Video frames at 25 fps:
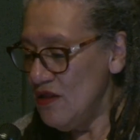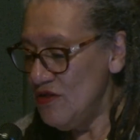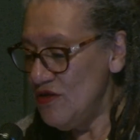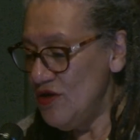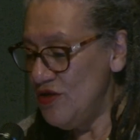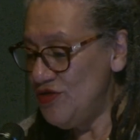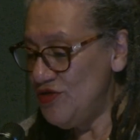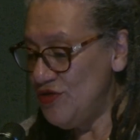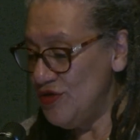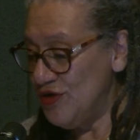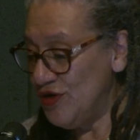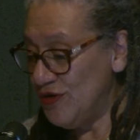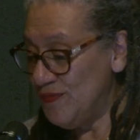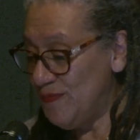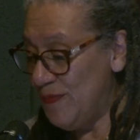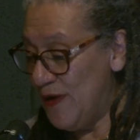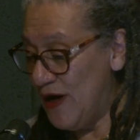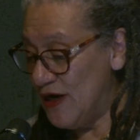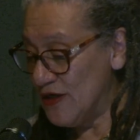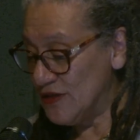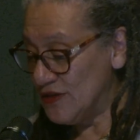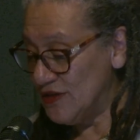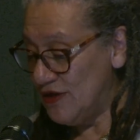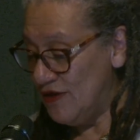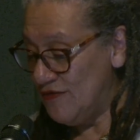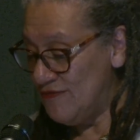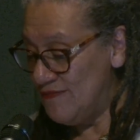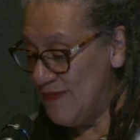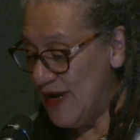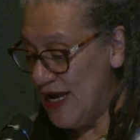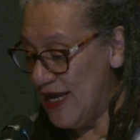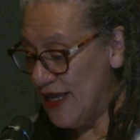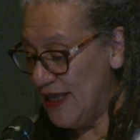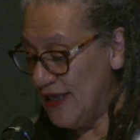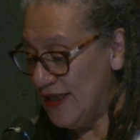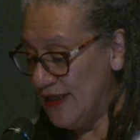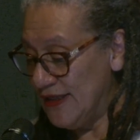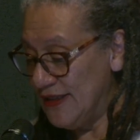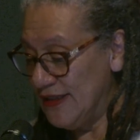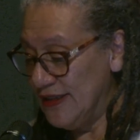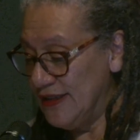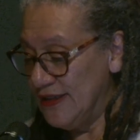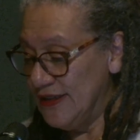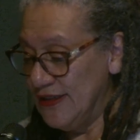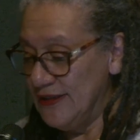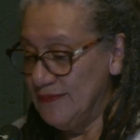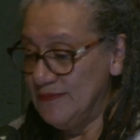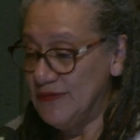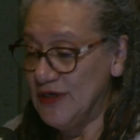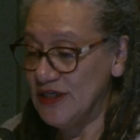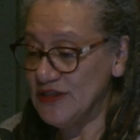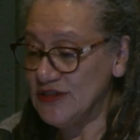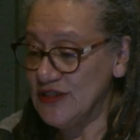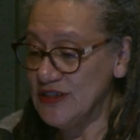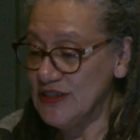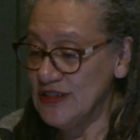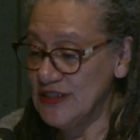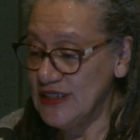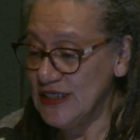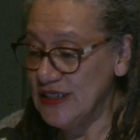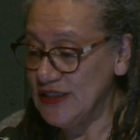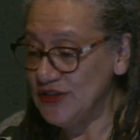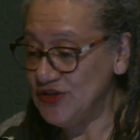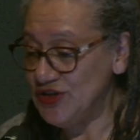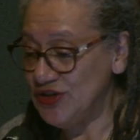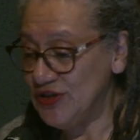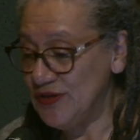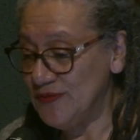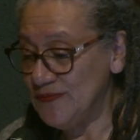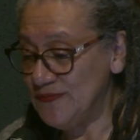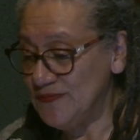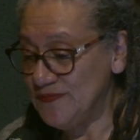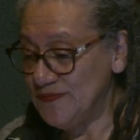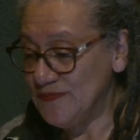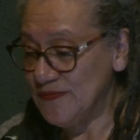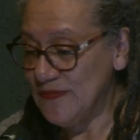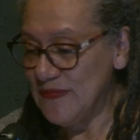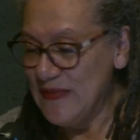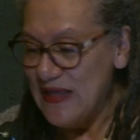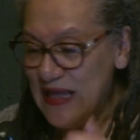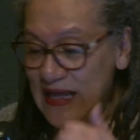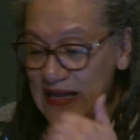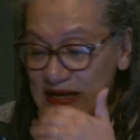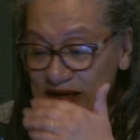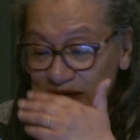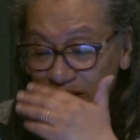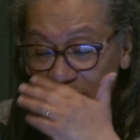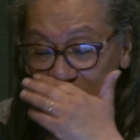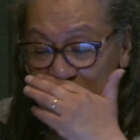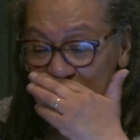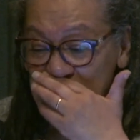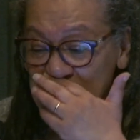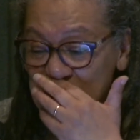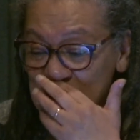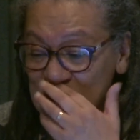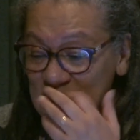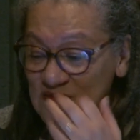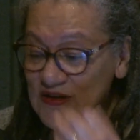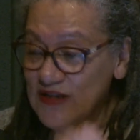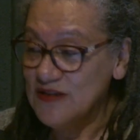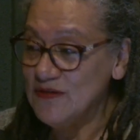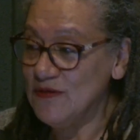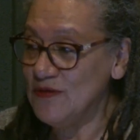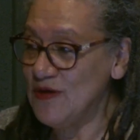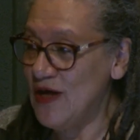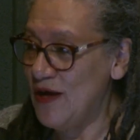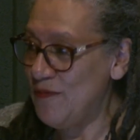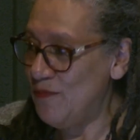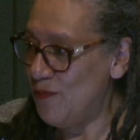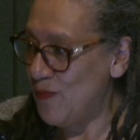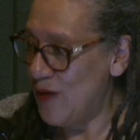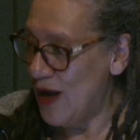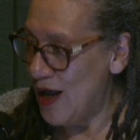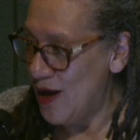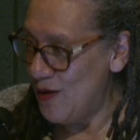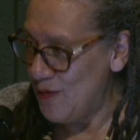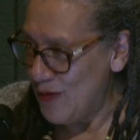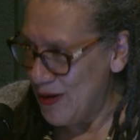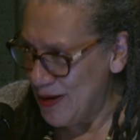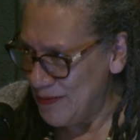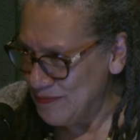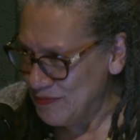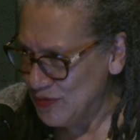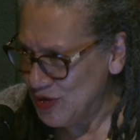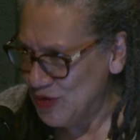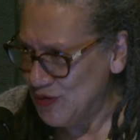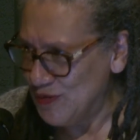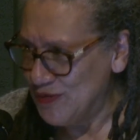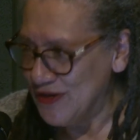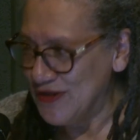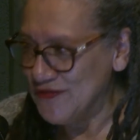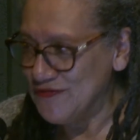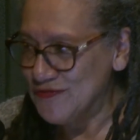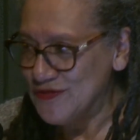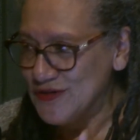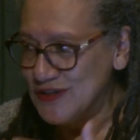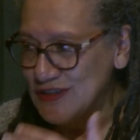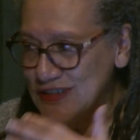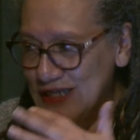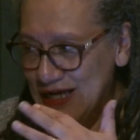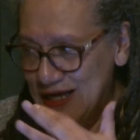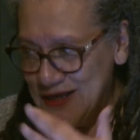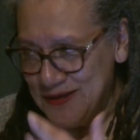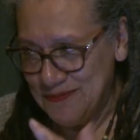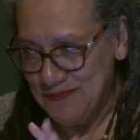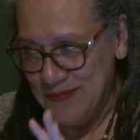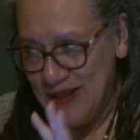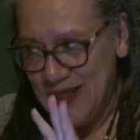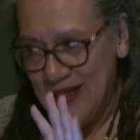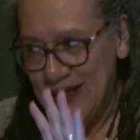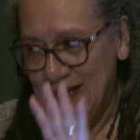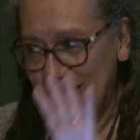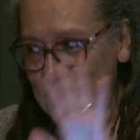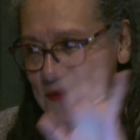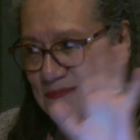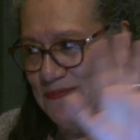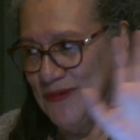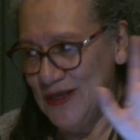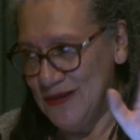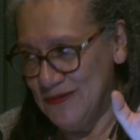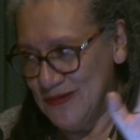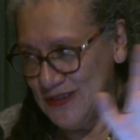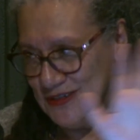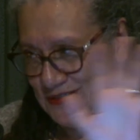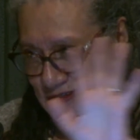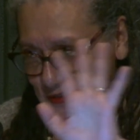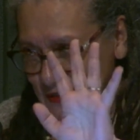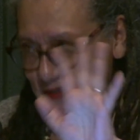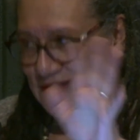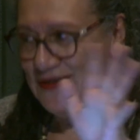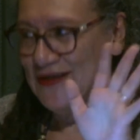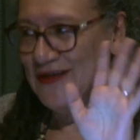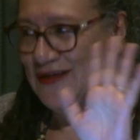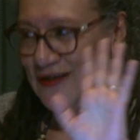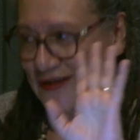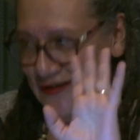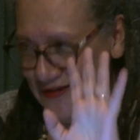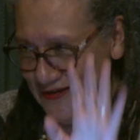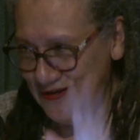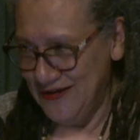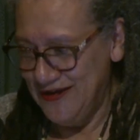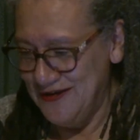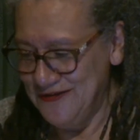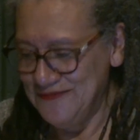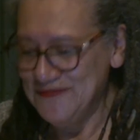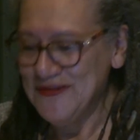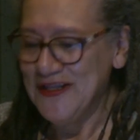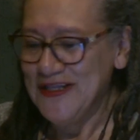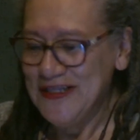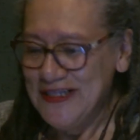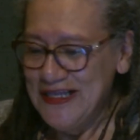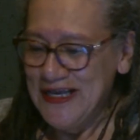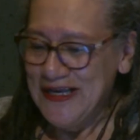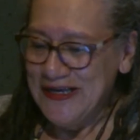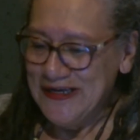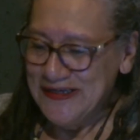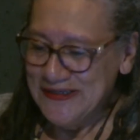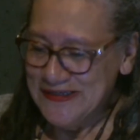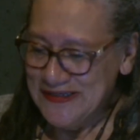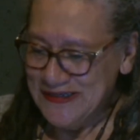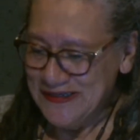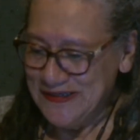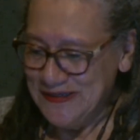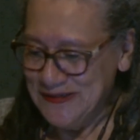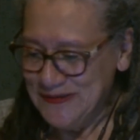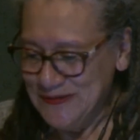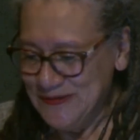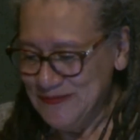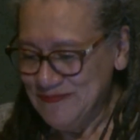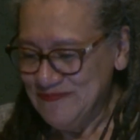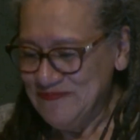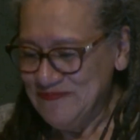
The 3rd part of my presentation. I don't know how I'm doing for time, Annie, but yeah? Okay.